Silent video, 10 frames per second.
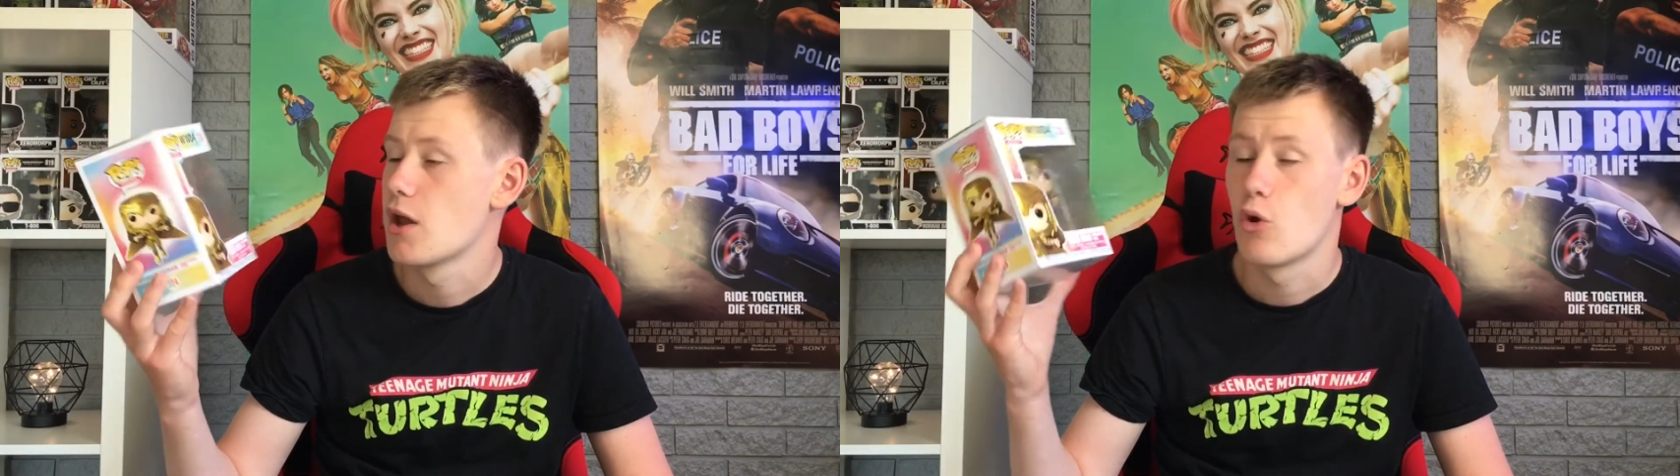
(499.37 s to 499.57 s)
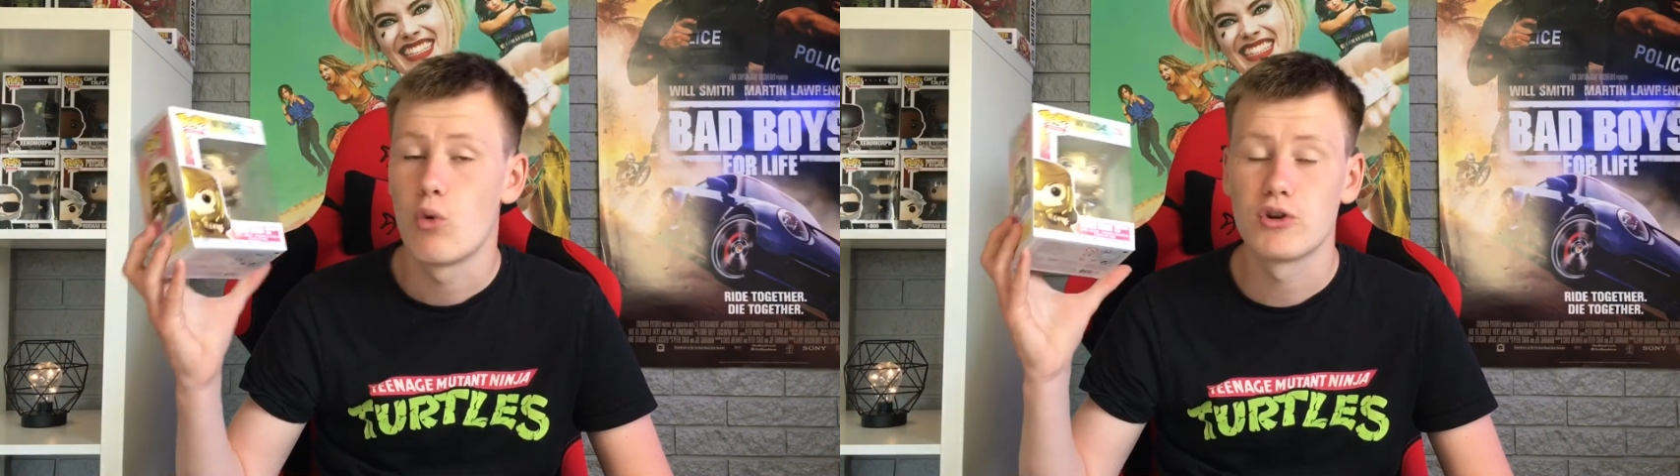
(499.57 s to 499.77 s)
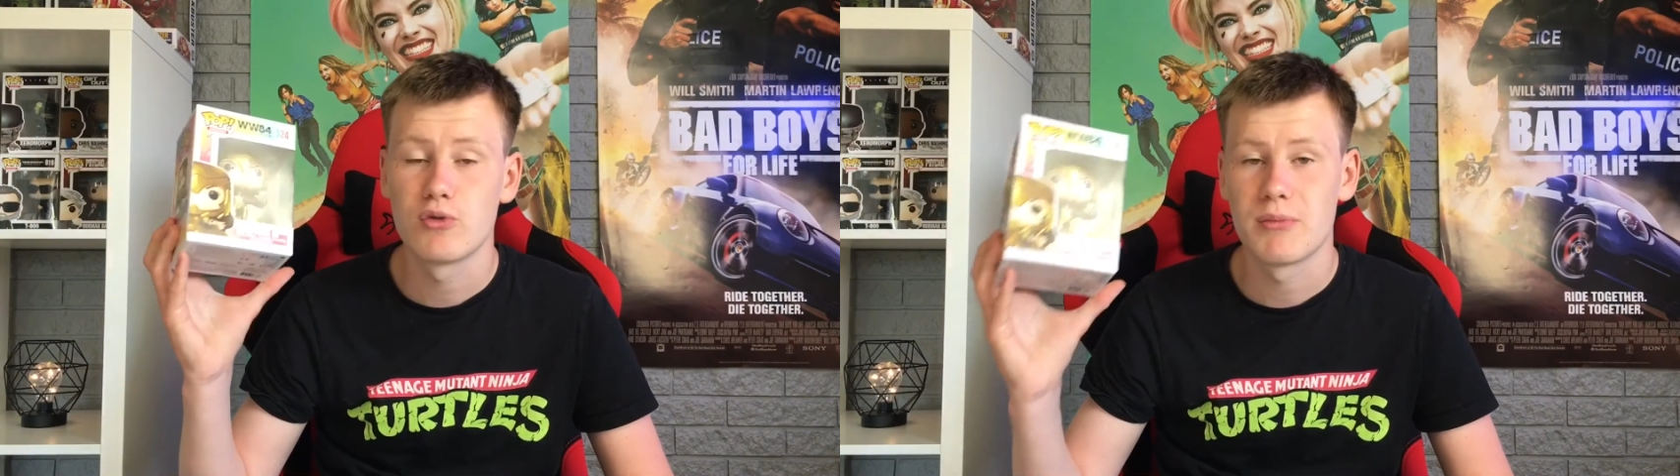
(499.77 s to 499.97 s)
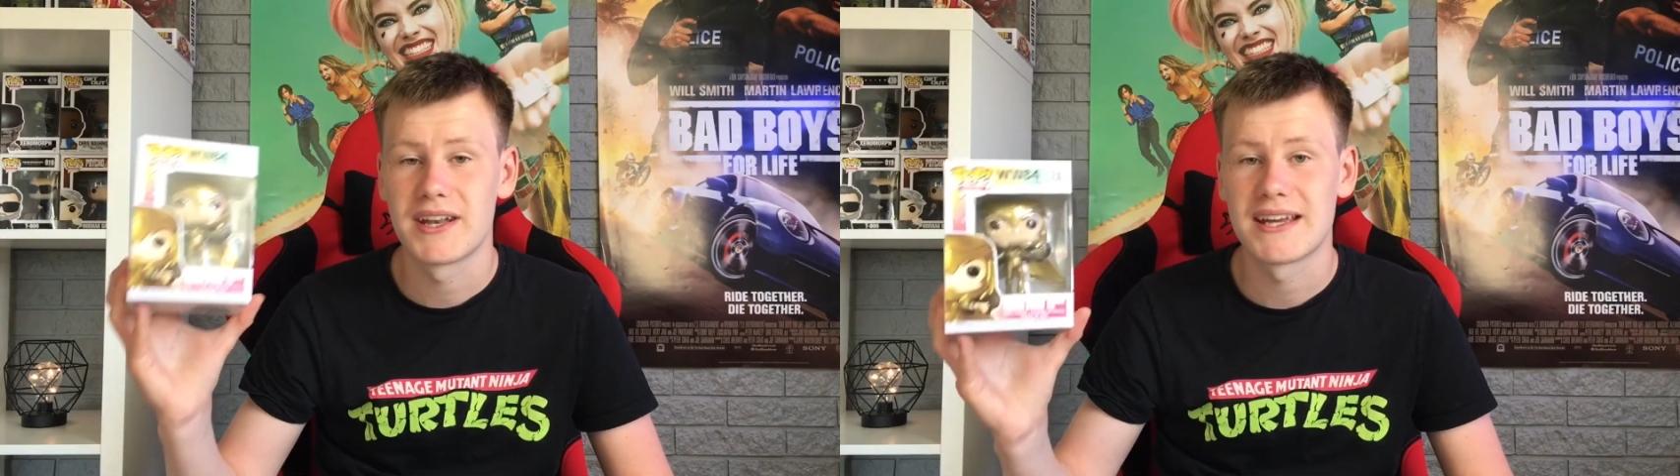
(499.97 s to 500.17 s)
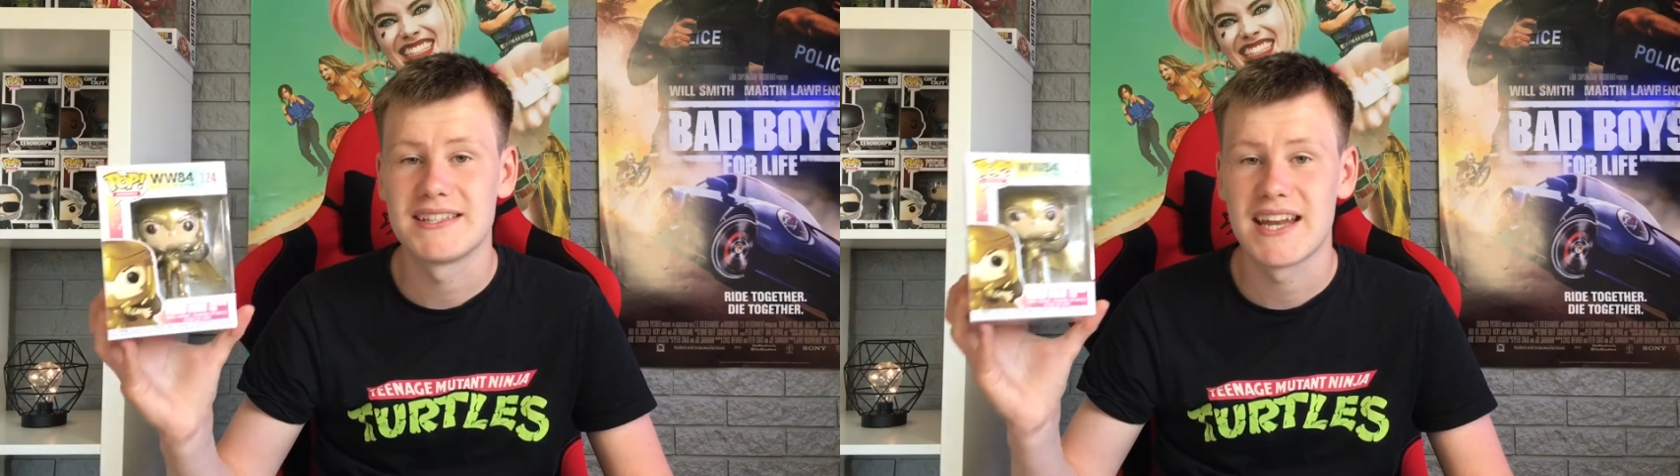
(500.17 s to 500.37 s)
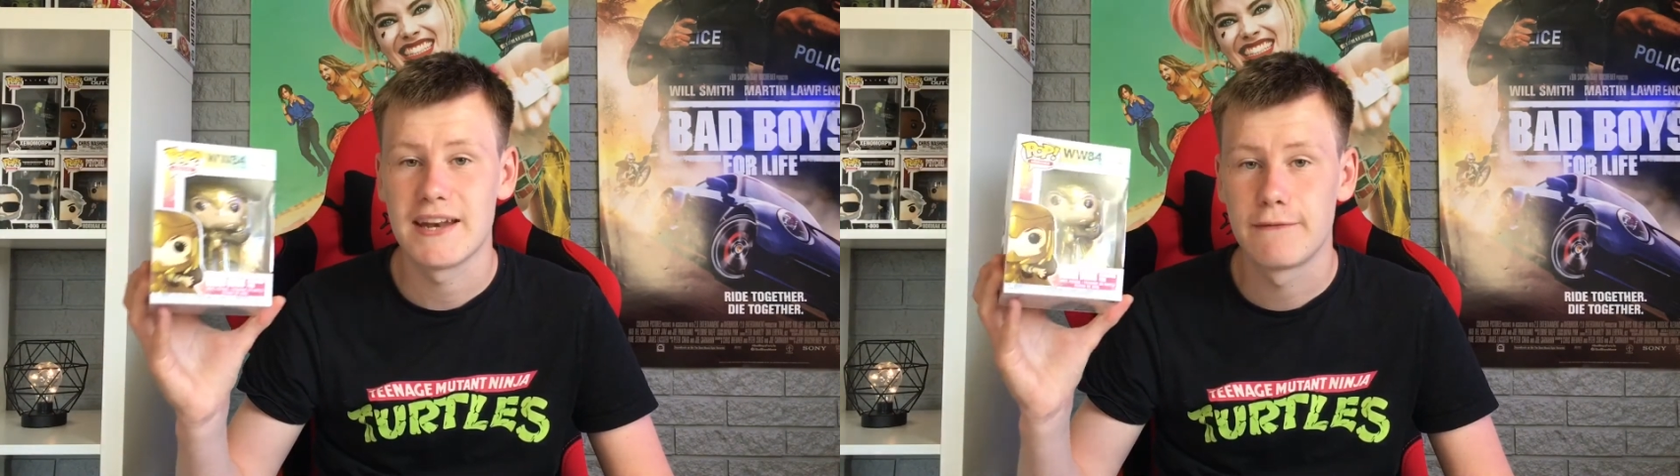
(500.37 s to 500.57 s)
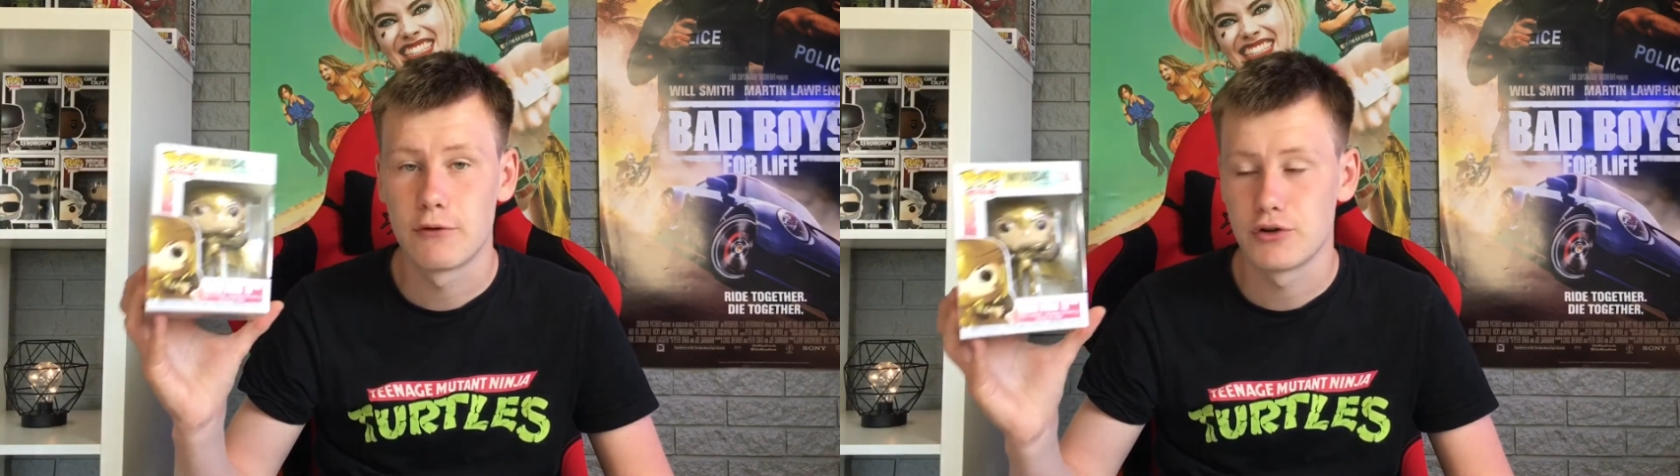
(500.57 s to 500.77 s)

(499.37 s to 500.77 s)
Wonder Woman 1984,